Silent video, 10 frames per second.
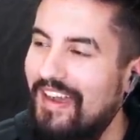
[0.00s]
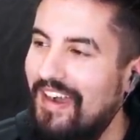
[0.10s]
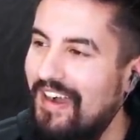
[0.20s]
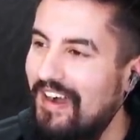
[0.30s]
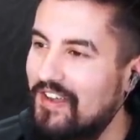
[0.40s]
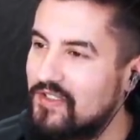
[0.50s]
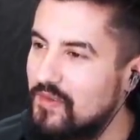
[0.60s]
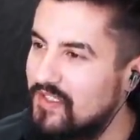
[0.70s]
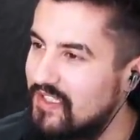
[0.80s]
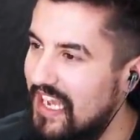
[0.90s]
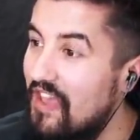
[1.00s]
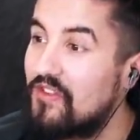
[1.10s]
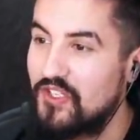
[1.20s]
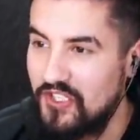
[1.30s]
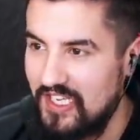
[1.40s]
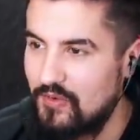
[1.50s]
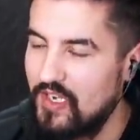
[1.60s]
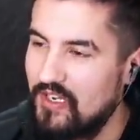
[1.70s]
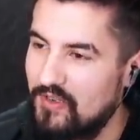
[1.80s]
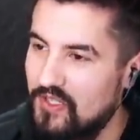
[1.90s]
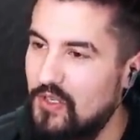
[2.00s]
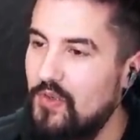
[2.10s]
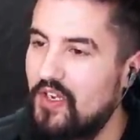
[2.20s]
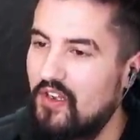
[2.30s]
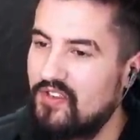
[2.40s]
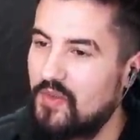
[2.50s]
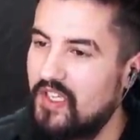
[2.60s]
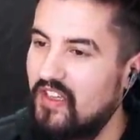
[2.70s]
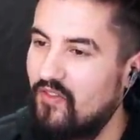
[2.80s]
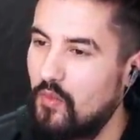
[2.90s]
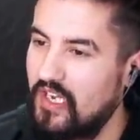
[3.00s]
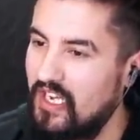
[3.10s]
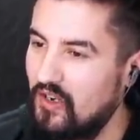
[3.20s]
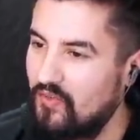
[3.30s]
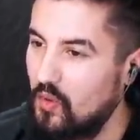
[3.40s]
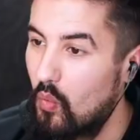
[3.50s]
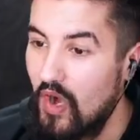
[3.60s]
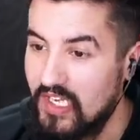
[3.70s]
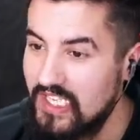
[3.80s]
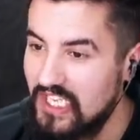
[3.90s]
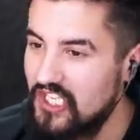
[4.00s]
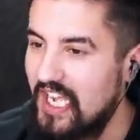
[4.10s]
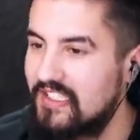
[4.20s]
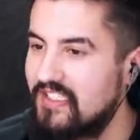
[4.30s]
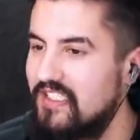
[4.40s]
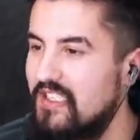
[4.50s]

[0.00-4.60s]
Also, yeah, there's a chest right here too. You can also kill everyone here if you wanted the chest.